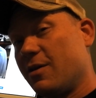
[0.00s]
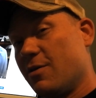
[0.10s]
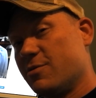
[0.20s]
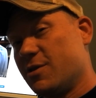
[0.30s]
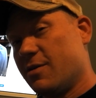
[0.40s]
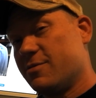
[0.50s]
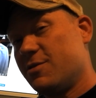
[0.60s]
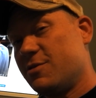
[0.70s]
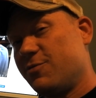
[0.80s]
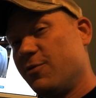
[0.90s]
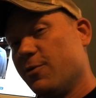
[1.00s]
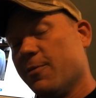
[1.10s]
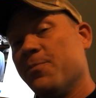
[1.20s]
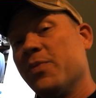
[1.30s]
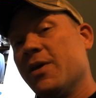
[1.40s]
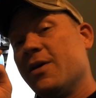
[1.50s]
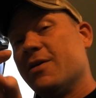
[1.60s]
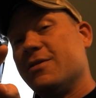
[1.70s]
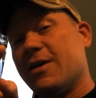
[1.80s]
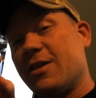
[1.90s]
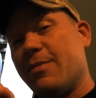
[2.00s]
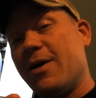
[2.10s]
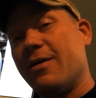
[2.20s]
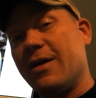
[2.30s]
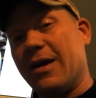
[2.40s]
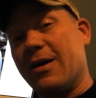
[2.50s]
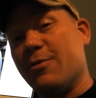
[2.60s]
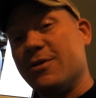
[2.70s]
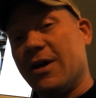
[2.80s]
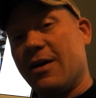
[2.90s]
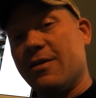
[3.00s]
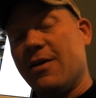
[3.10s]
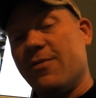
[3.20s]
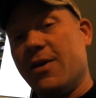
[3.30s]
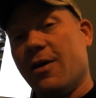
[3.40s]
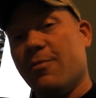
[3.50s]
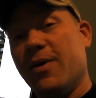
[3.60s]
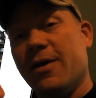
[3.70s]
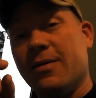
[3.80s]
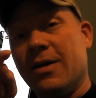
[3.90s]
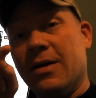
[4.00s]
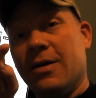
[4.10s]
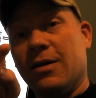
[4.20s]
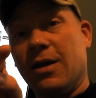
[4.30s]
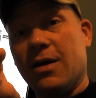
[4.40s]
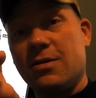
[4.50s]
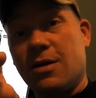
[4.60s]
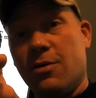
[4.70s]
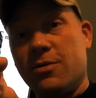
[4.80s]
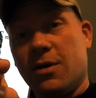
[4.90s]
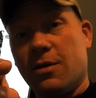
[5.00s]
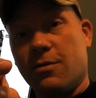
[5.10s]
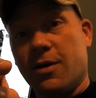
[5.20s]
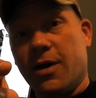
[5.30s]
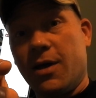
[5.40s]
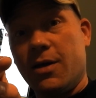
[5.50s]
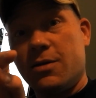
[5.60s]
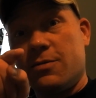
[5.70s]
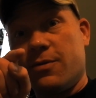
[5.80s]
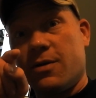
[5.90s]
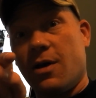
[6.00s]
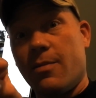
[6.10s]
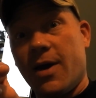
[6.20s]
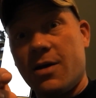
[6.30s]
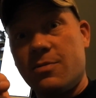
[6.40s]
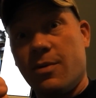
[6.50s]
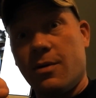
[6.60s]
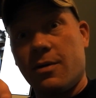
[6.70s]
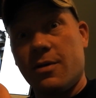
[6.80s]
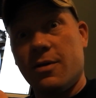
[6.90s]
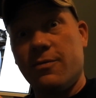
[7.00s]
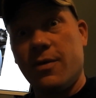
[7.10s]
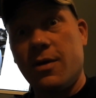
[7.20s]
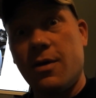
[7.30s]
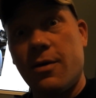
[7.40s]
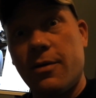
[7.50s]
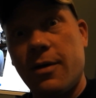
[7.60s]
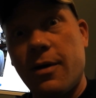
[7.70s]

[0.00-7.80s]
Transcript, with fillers: Look at those shelves, they're just full. Check them out and go check out that video. But let's go to the range for the best part of this video